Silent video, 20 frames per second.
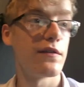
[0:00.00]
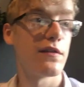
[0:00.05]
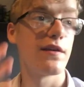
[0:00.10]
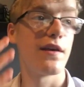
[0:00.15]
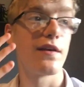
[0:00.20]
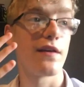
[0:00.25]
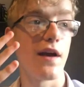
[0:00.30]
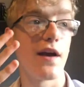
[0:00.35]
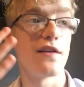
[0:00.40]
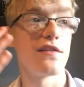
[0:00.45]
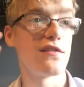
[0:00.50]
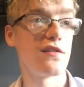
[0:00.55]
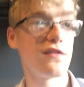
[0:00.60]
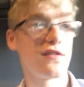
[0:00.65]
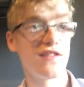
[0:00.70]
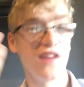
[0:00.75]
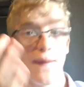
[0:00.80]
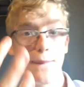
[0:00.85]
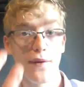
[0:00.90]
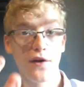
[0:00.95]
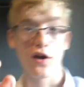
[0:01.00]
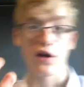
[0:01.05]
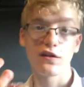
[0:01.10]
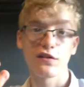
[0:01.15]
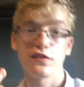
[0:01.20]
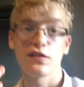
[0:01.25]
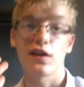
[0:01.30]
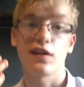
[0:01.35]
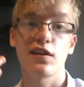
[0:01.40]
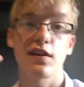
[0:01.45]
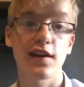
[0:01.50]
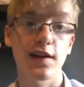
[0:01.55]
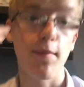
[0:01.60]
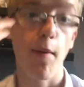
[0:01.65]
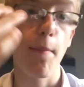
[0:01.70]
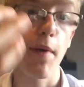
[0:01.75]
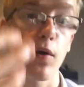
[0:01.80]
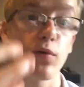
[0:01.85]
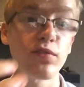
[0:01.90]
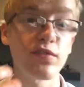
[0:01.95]
So yeah guys, this type of content I'm going to
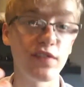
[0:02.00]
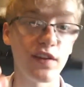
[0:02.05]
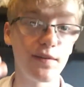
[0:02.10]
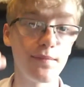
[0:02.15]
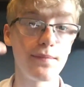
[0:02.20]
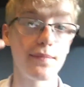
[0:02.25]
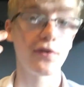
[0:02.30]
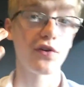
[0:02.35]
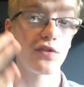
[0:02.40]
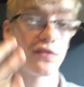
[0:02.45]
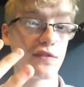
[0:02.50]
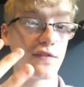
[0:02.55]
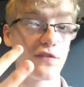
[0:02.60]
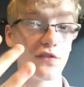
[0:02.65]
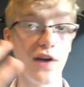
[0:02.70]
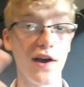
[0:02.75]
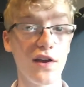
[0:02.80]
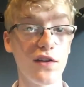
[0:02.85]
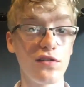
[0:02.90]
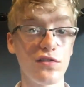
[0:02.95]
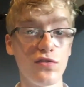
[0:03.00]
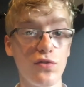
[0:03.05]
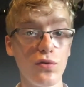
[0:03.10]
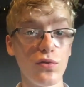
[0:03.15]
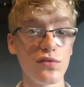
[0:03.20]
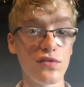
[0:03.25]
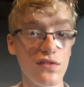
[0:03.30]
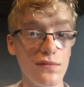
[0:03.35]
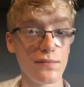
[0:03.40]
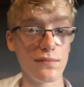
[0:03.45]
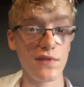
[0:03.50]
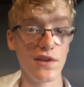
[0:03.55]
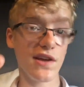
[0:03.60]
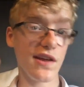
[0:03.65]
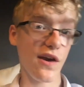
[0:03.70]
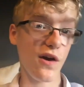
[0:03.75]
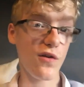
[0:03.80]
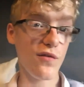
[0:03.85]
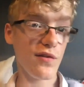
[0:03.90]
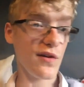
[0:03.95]
be posting because of, like, school's
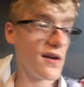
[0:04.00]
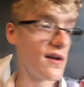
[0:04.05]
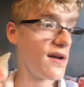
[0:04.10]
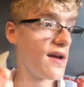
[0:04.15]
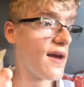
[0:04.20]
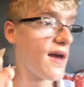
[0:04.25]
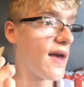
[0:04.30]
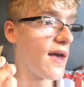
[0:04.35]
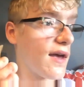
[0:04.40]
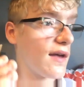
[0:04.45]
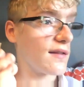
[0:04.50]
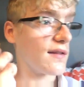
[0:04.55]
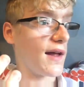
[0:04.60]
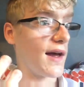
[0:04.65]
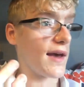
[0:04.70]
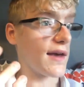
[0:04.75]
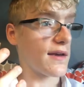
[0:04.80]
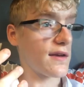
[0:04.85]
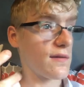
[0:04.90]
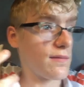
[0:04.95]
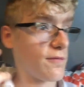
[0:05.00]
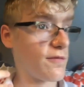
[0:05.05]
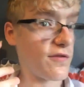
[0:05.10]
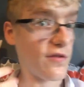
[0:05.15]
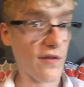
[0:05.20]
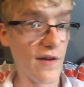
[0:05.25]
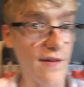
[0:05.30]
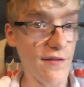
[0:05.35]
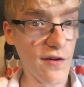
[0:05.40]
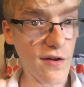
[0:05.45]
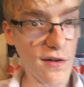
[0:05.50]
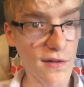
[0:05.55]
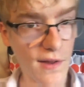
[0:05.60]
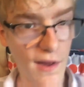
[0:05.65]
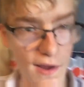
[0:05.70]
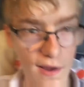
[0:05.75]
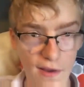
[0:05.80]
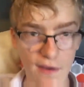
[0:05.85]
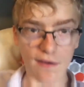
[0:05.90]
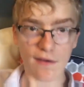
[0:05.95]
nearly over, like, forever.
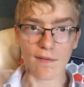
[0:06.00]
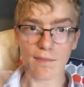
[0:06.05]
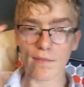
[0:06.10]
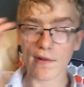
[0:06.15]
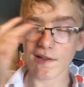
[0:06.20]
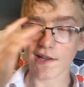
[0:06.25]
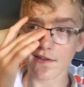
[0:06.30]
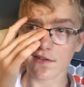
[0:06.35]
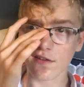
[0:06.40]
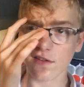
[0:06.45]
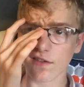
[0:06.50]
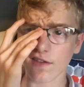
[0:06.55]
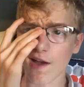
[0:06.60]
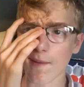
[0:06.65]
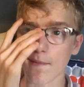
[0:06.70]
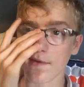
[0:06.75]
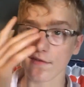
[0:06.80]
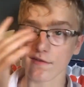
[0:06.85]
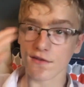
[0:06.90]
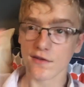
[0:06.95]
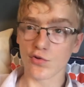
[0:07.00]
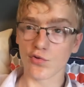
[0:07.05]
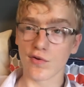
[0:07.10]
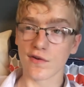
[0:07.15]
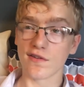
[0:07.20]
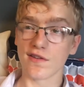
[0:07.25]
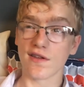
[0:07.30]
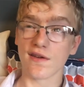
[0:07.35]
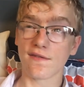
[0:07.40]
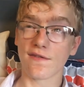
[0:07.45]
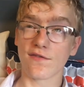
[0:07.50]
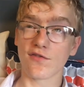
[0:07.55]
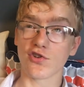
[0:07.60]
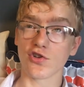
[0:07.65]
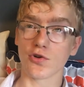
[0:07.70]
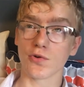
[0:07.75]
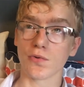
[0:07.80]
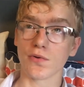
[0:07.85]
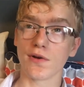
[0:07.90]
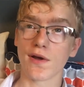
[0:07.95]
Like, my last exam is on the 20th of
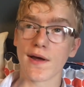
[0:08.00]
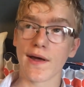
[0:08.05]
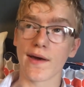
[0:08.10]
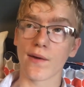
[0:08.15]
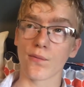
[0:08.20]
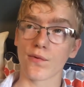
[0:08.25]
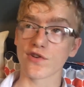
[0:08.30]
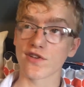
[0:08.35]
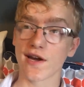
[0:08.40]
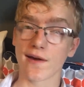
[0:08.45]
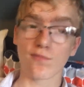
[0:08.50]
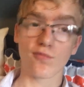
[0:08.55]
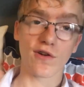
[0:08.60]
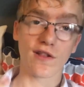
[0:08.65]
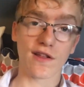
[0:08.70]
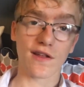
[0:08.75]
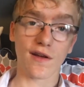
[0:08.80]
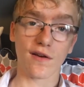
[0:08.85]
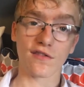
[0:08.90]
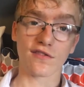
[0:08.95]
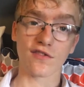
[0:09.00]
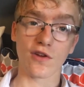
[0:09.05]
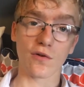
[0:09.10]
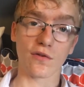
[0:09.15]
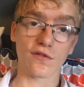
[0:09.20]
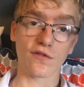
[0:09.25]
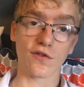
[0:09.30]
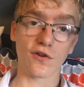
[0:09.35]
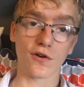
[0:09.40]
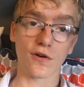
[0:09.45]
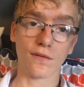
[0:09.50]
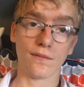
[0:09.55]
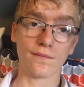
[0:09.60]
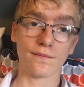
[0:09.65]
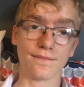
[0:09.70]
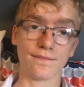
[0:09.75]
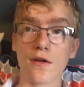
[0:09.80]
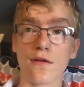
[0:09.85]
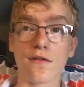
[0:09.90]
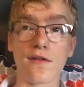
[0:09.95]
June, which I'm really stoked for.
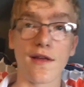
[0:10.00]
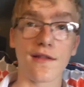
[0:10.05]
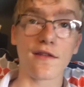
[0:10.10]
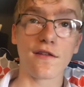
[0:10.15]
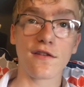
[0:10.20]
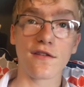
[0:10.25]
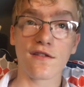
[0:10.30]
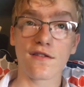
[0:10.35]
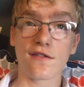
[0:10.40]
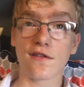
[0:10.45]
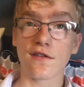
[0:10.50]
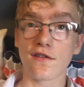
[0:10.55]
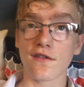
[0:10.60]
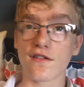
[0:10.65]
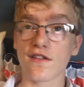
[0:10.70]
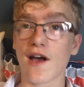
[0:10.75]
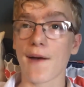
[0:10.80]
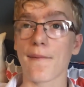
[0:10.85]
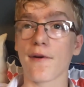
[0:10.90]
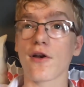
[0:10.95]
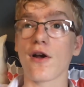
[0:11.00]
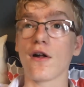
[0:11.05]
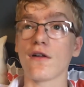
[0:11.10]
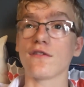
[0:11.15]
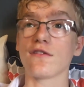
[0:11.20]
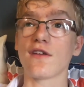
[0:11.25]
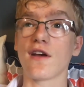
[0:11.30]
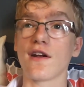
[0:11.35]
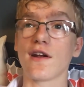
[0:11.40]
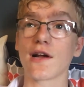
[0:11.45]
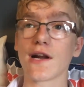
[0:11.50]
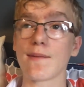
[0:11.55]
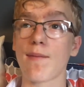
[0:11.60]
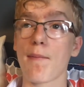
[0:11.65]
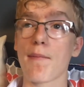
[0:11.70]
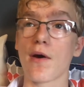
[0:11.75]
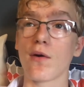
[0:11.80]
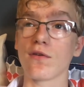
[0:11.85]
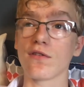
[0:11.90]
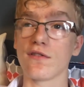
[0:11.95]
So yeah, this type of content I'm going to
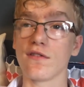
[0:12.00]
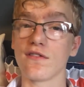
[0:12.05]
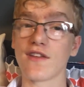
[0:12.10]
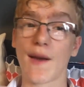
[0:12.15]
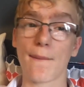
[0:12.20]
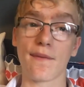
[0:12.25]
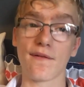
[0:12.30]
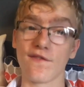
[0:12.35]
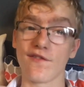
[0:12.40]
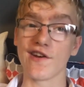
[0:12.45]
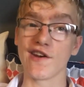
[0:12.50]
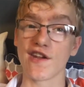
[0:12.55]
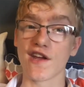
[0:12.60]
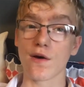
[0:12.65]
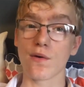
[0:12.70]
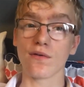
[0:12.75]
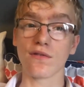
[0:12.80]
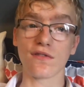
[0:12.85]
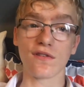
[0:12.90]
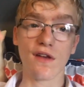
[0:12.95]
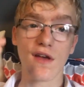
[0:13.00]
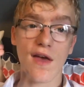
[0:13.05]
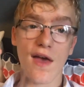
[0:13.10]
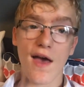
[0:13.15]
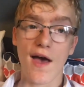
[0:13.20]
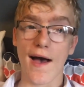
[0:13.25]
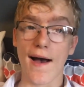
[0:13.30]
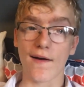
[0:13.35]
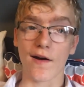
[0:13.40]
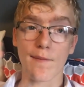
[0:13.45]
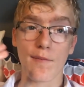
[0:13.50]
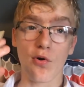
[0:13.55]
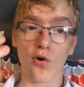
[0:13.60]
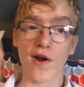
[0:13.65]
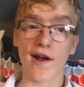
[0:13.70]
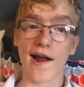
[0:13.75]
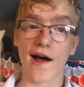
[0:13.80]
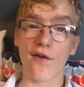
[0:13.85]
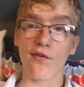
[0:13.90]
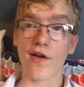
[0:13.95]
be posting, type of videos I'm going to be
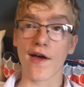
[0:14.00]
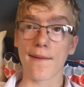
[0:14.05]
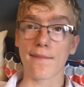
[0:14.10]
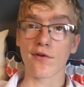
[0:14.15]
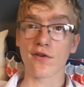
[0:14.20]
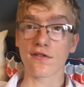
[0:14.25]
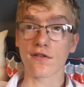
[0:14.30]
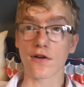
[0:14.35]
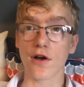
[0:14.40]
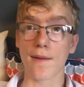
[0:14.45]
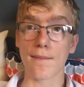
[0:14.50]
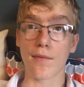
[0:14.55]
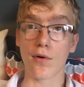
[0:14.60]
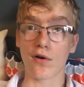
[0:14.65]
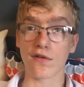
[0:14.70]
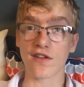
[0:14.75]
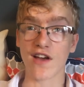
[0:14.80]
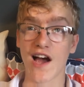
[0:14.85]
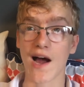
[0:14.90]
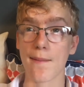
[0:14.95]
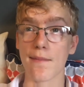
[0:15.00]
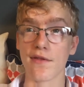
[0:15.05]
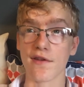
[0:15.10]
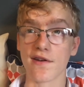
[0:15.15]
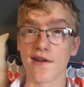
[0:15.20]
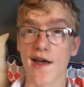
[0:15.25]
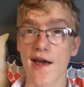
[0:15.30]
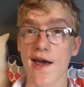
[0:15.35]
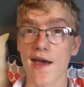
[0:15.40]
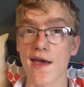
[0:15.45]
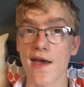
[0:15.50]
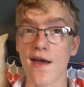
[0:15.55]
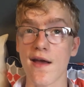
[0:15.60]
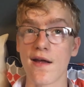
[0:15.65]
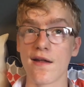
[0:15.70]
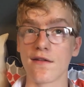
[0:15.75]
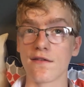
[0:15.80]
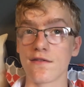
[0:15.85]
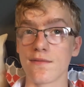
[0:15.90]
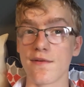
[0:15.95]
putting out there, because I've got more time of the day
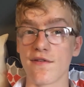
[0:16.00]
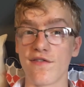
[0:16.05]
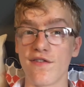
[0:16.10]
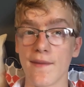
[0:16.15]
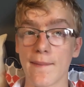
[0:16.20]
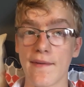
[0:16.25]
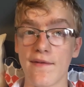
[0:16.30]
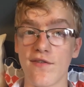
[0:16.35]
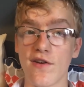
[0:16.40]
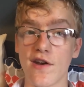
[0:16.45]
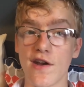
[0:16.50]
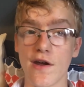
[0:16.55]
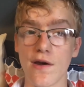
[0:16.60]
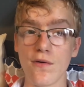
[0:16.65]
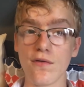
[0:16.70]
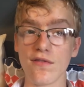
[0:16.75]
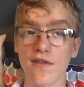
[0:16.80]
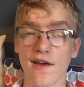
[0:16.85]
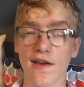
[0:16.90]
to be filming videos.